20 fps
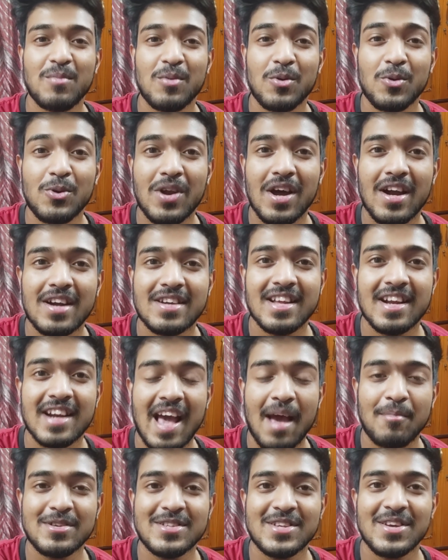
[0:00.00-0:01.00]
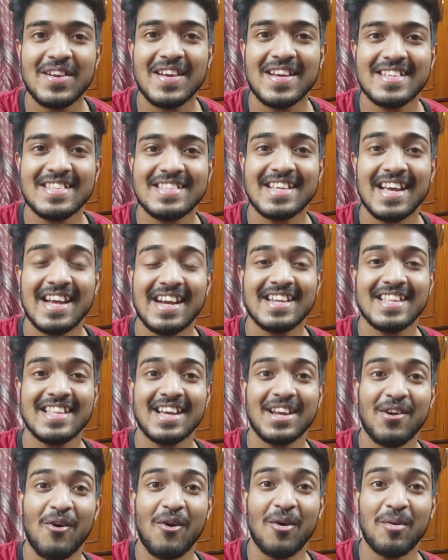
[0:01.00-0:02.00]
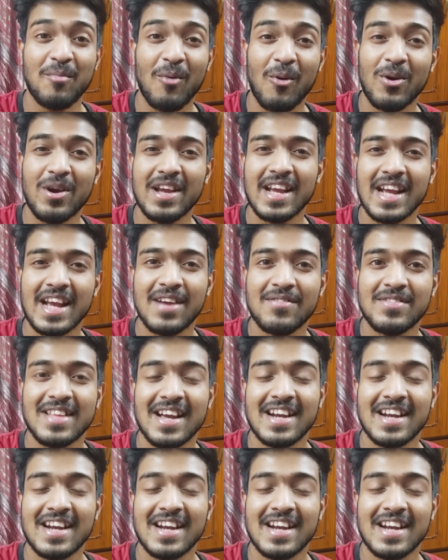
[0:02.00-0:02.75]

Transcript: Blue Dart that Amazon has sent their onboarding gift,